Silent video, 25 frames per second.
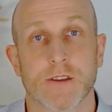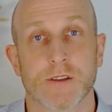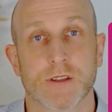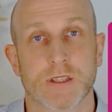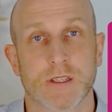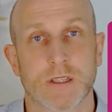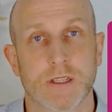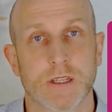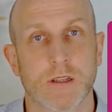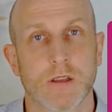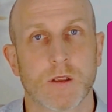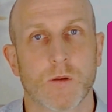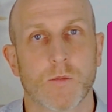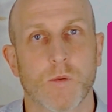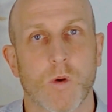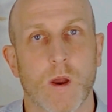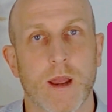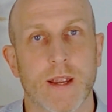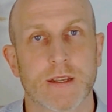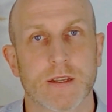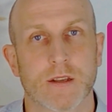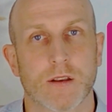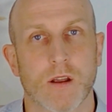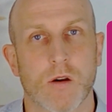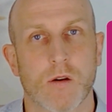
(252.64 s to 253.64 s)
There's still a
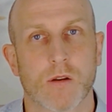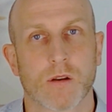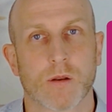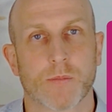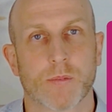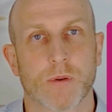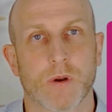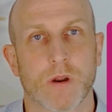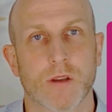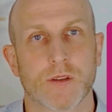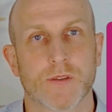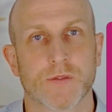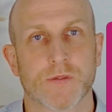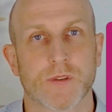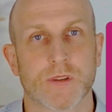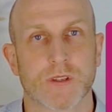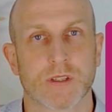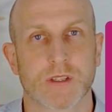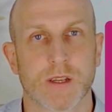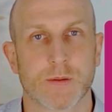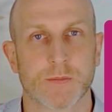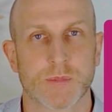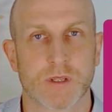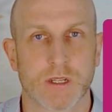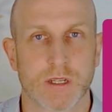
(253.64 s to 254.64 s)
wait and hold approach for
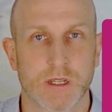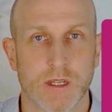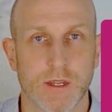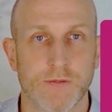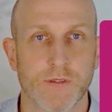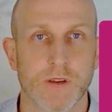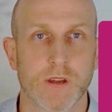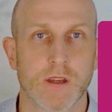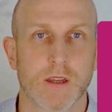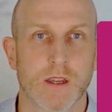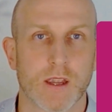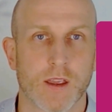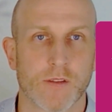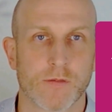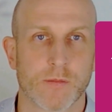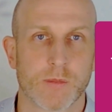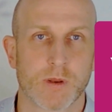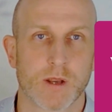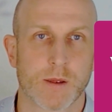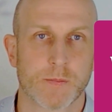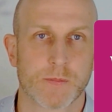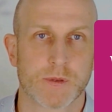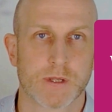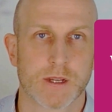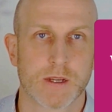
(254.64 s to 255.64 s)
some significant
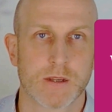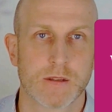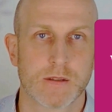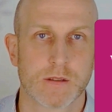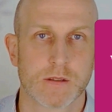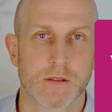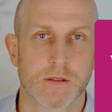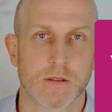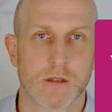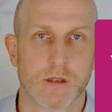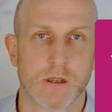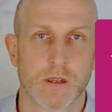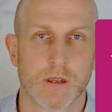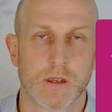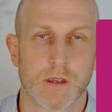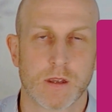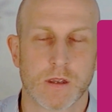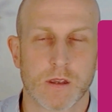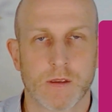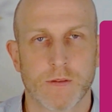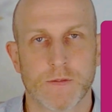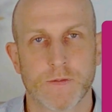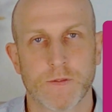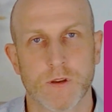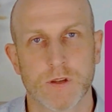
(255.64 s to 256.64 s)
government updates.
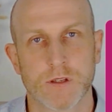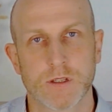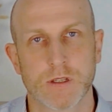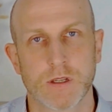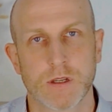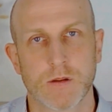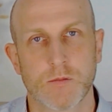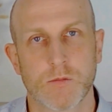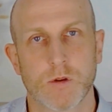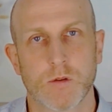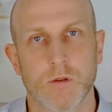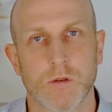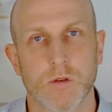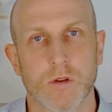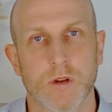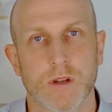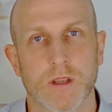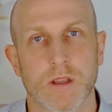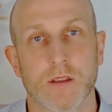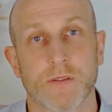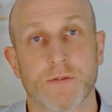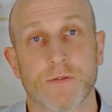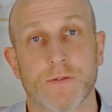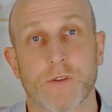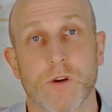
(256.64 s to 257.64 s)
Firstly, we'll
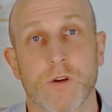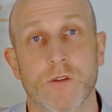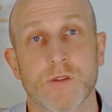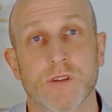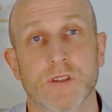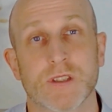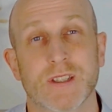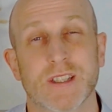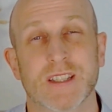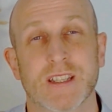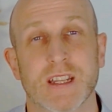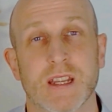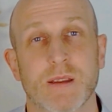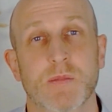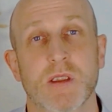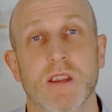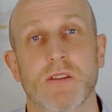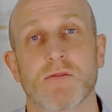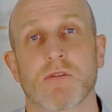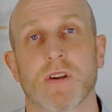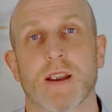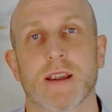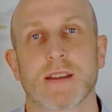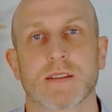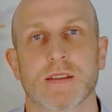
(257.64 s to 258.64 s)
look at the frozen
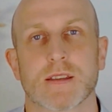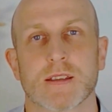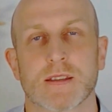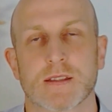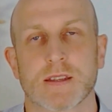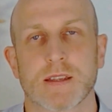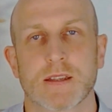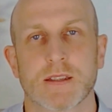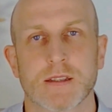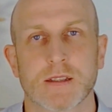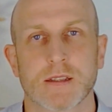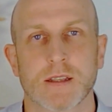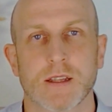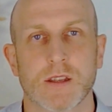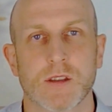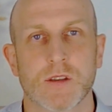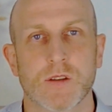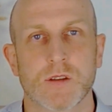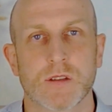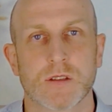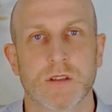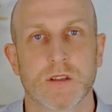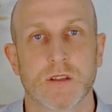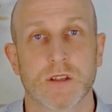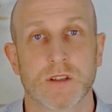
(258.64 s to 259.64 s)
deeming rates that Centrelink
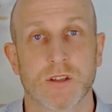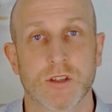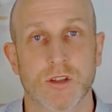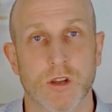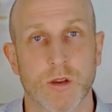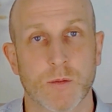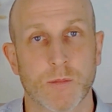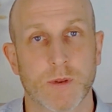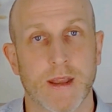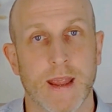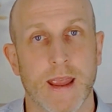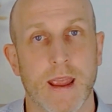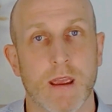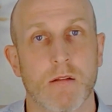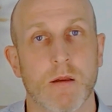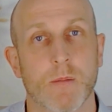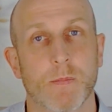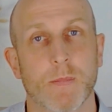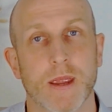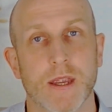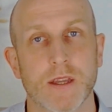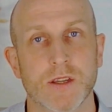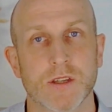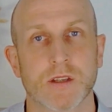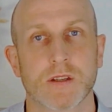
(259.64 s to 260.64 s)
use to determine how
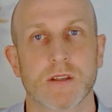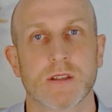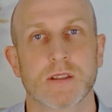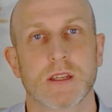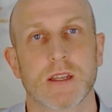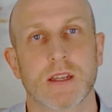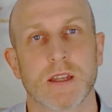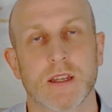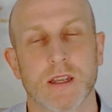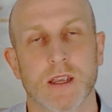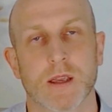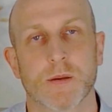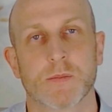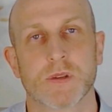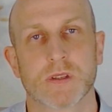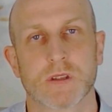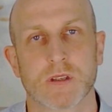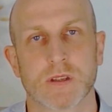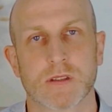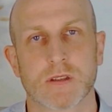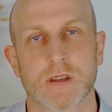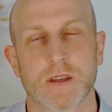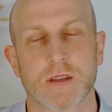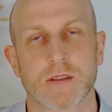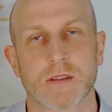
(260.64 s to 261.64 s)
a pensioner's income
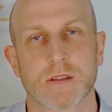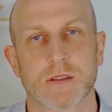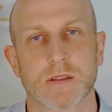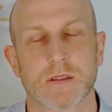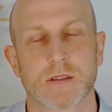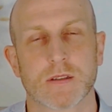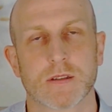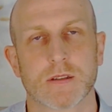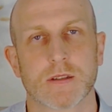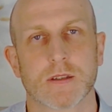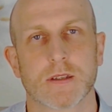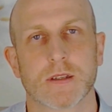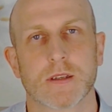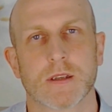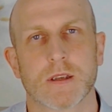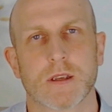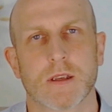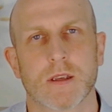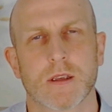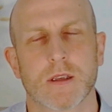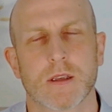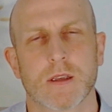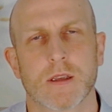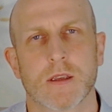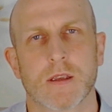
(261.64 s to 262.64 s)
is assessed.
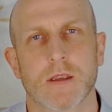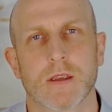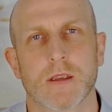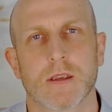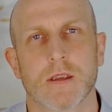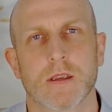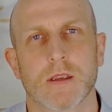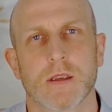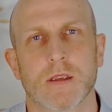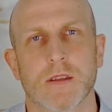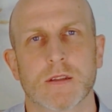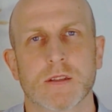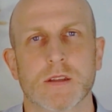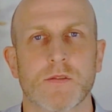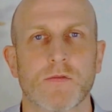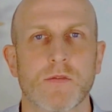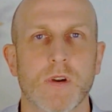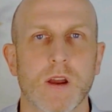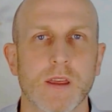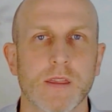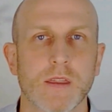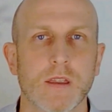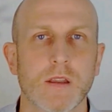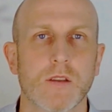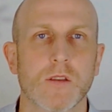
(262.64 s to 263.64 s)
So
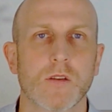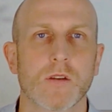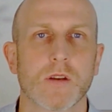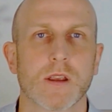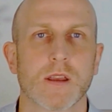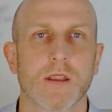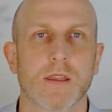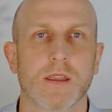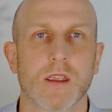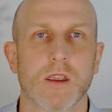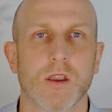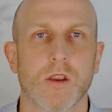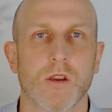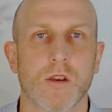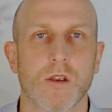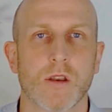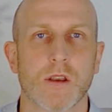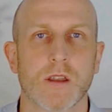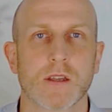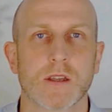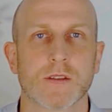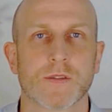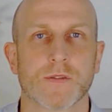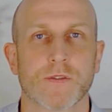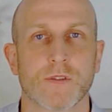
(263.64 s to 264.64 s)
rather than look at the
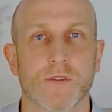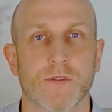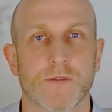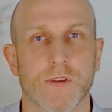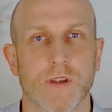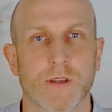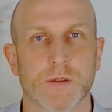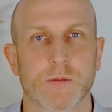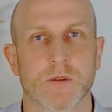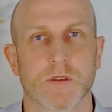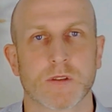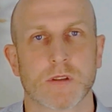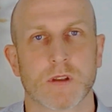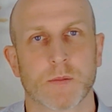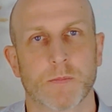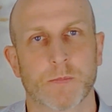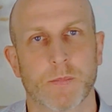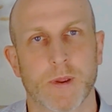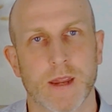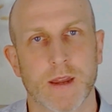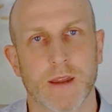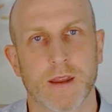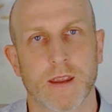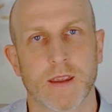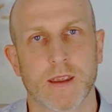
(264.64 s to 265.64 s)
earnings for investments
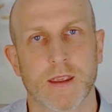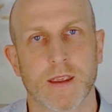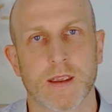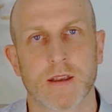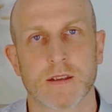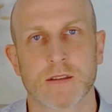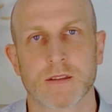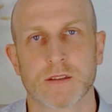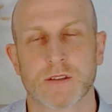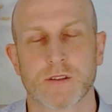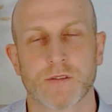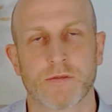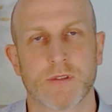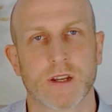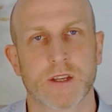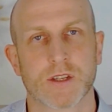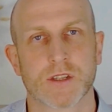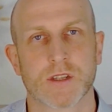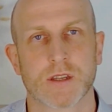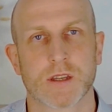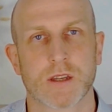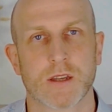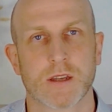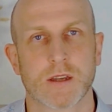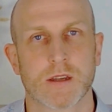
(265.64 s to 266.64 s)
like bank accounts,
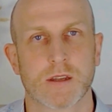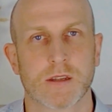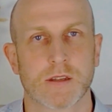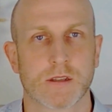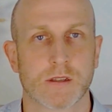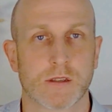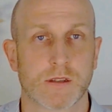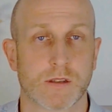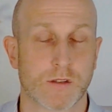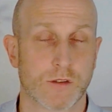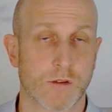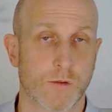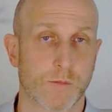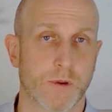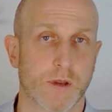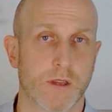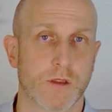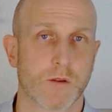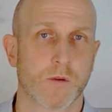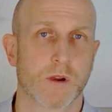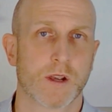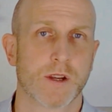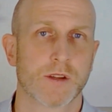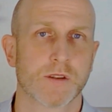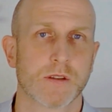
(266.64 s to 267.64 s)
direct shares,
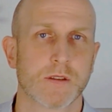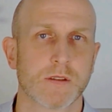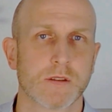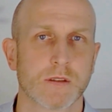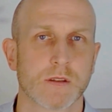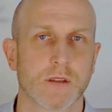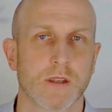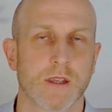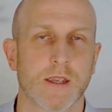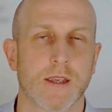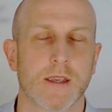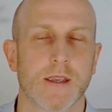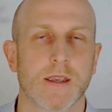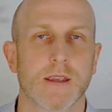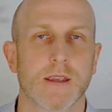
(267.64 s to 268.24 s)
superannuations,